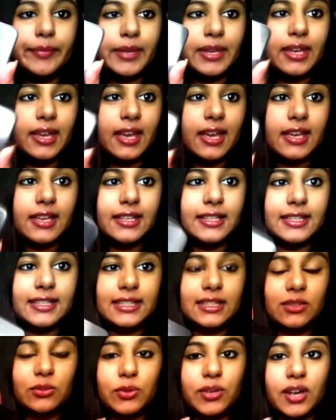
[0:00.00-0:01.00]
because
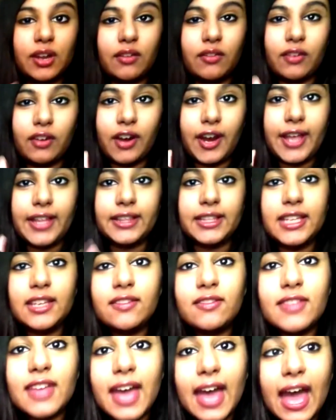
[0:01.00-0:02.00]
whenever I
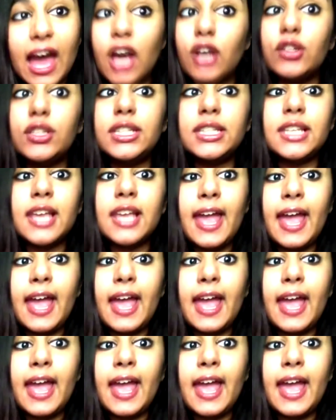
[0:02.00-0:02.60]
leave the house